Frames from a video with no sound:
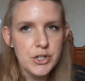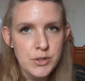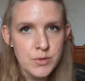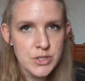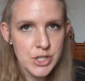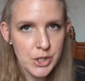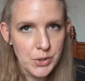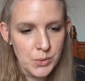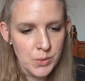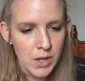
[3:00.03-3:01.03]
who's
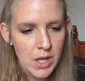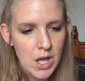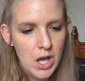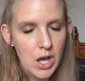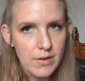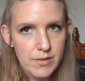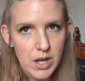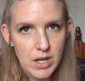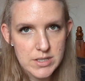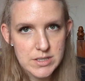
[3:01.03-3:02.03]
who of
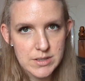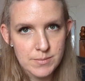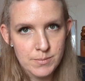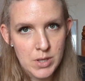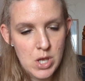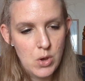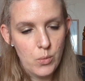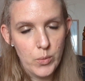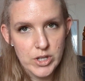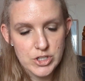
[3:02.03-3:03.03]
awesome
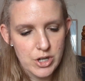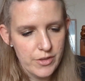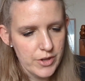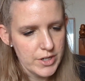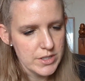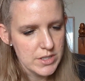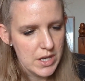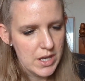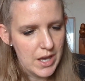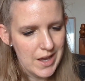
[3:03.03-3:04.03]
Welsh authors.
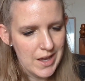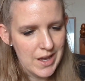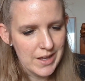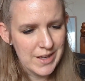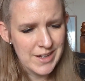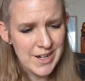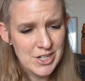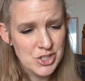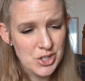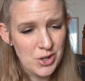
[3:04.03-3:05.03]

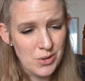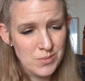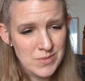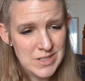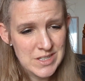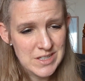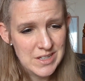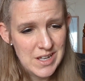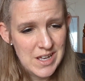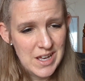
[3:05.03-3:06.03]
Canan Jones,
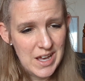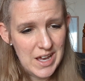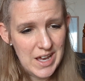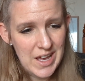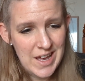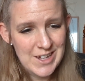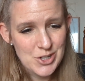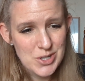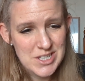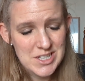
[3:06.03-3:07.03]

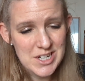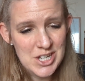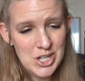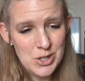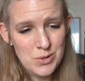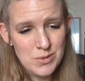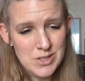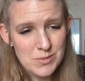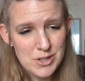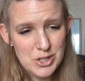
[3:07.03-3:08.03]
Tristan
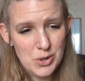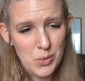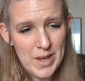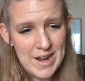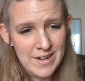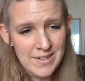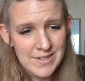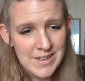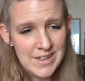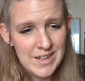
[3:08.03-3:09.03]
Hughes, Richard Gwyn,
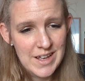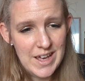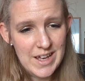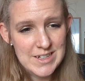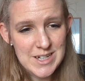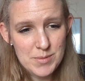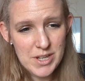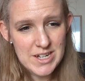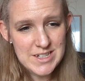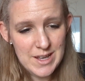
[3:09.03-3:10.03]
Deborah
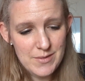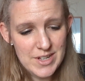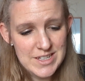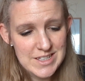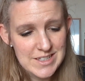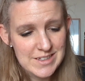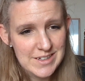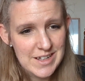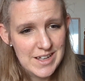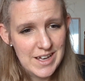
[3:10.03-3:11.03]
K. Davis,
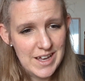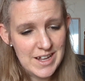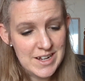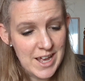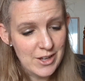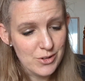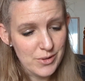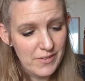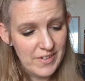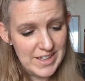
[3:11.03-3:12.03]
Niall
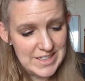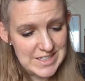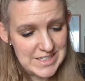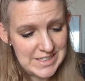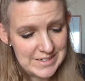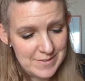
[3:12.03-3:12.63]
Griffiths,